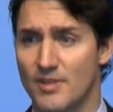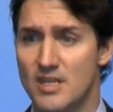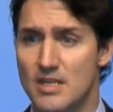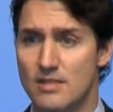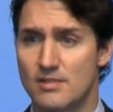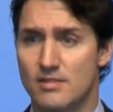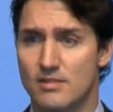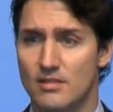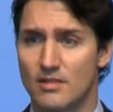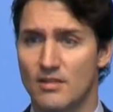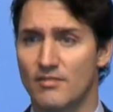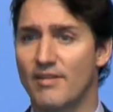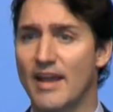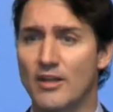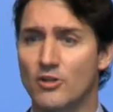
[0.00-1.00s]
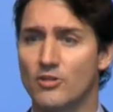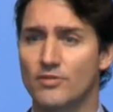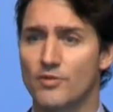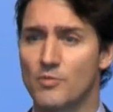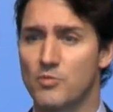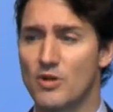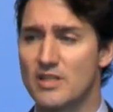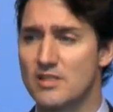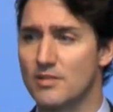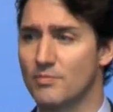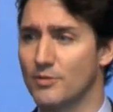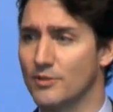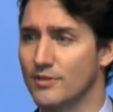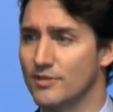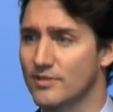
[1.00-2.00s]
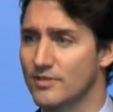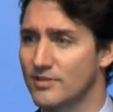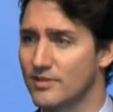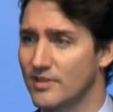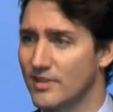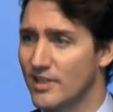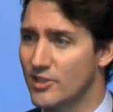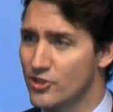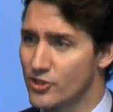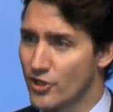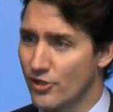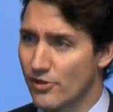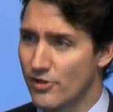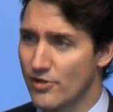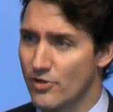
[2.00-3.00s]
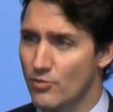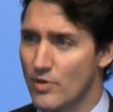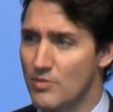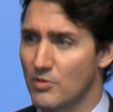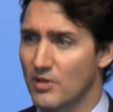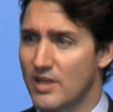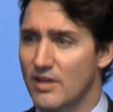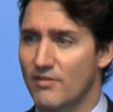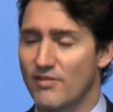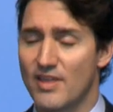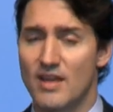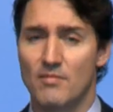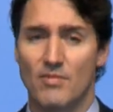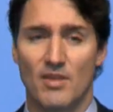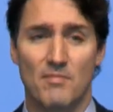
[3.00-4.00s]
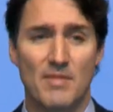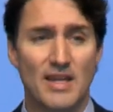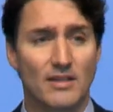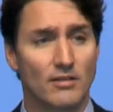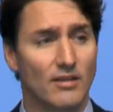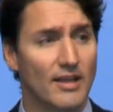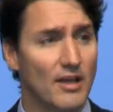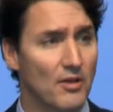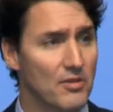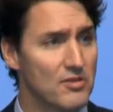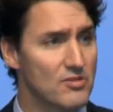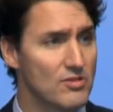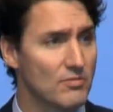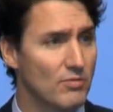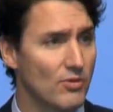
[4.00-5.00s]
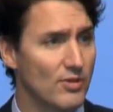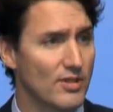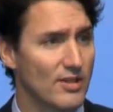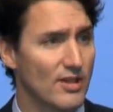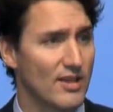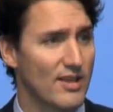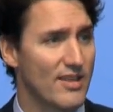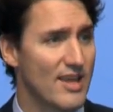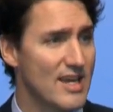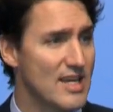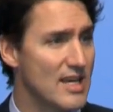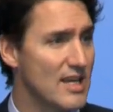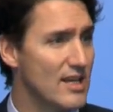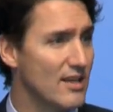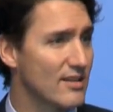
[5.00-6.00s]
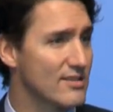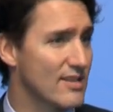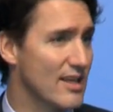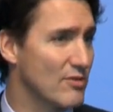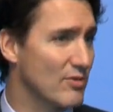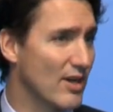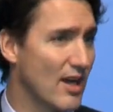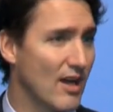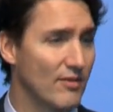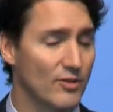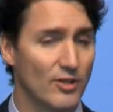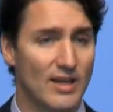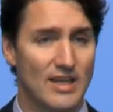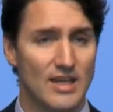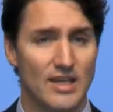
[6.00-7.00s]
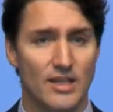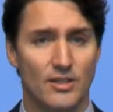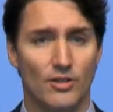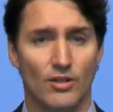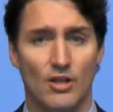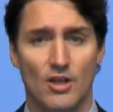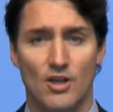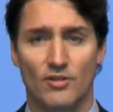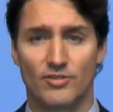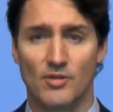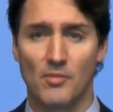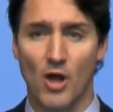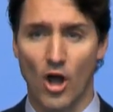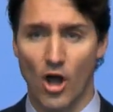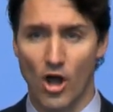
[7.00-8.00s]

These Vancouver principles ensure that we will give them the mental health support they need as they recover and heal from